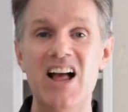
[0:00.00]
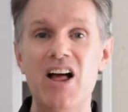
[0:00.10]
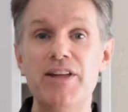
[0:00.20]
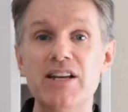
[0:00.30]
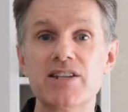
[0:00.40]

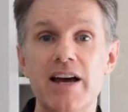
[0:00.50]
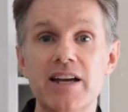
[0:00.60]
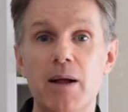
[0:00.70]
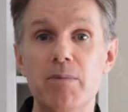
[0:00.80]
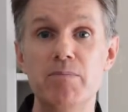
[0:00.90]
Things
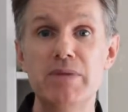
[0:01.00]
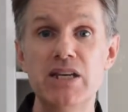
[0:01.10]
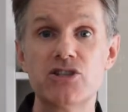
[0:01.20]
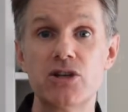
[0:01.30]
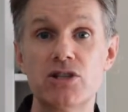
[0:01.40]
like
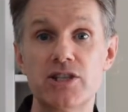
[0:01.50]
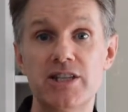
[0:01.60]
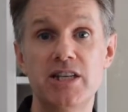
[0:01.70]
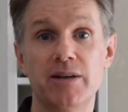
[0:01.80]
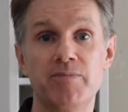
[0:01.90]
Mise
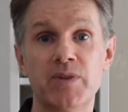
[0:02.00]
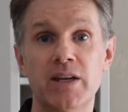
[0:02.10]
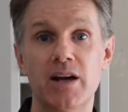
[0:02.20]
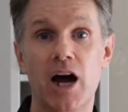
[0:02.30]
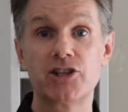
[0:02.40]
Ci,
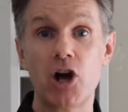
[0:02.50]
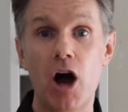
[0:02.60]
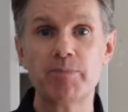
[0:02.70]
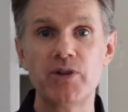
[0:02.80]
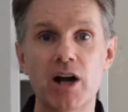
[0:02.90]
a
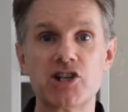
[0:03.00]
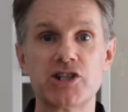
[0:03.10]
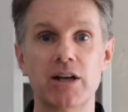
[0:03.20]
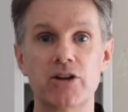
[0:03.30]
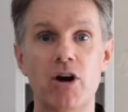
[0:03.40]
top-notch
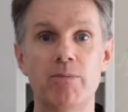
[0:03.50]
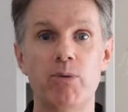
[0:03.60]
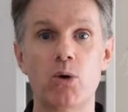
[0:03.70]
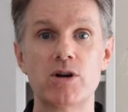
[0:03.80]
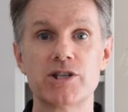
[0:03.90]
Celadon
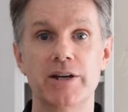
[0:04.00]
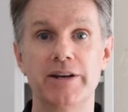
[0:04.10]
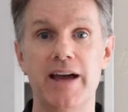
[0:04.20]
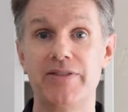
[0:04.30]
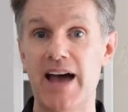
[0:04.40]

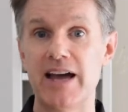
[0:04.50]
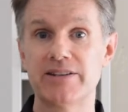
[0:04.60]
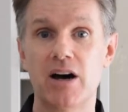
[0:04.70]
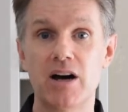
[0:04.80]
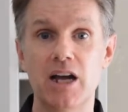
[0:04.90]
porcelain at that
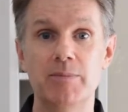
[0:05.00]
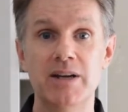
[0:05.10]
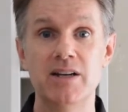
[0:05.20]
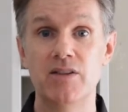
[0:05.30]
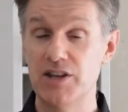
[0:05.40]
time,
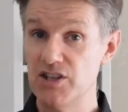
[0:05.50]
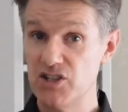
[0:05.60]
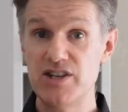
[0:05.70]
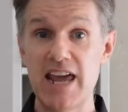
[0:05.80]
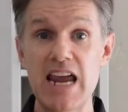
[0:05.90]
that
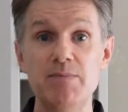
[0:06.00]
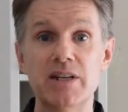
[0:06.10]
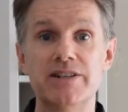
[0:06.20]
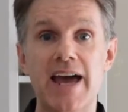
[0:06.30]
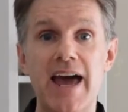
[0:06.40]
is named
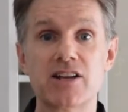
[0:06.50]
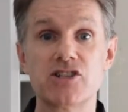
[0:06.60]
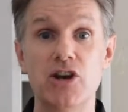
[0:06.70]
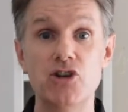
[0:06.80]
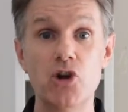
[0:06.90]
in text
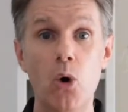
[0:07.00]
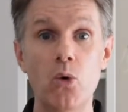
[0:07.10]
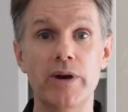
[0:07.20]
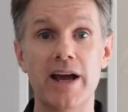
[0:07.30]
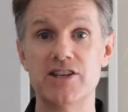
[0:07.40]
and
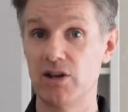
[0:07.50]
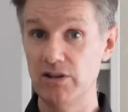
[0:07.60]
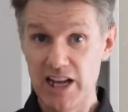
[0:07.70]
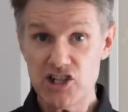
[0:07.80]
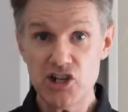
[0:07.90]
known as a
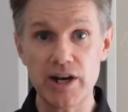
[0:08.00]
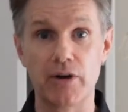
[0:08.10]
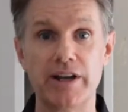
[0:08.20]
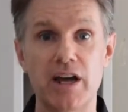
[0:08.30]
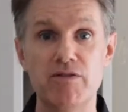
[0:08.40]

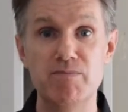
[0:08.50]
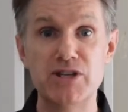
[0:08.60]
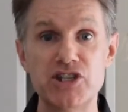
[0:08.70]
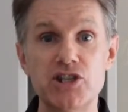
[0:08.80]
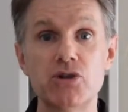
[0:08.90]
legendary and
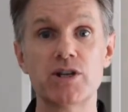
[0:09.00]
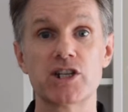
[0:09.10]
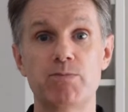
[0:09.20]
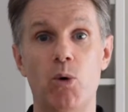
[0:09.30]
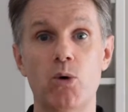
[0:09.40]

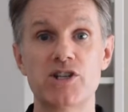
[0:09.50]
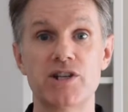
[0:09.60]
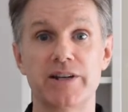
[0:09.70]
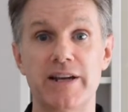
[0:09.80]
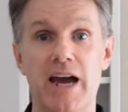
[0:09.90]
mysterious
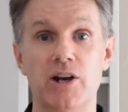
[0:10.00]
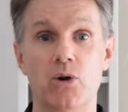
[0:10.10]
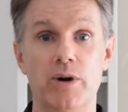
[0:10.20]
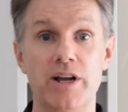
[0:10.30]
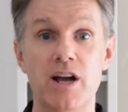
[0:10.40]
porcelain
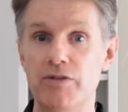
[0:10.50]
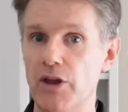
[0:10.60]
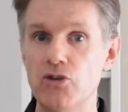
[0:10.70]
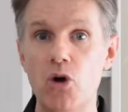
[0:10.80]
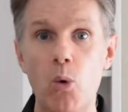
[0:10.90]
category
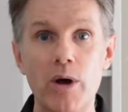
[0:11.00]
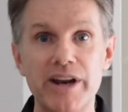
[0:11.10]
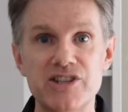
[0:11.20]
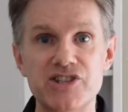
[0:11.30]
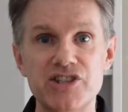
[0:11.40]
that no one
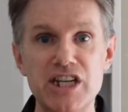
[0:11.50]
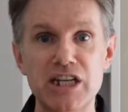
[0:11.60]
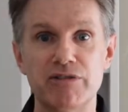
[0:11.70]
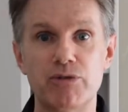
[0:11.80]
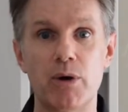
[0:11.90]
has
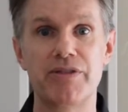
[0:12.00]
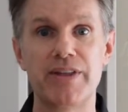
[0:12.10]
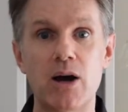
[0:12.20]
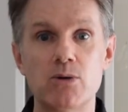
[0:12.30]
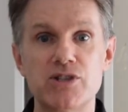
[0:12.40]
seen for a
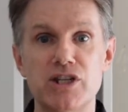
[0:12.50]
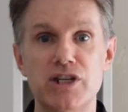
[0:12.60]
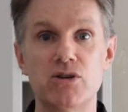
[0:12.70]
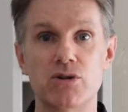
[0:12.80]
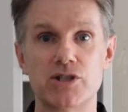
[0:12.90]
thousand
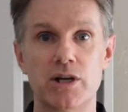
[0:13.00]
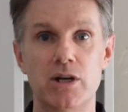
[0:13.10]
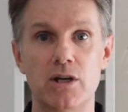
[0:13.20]
years.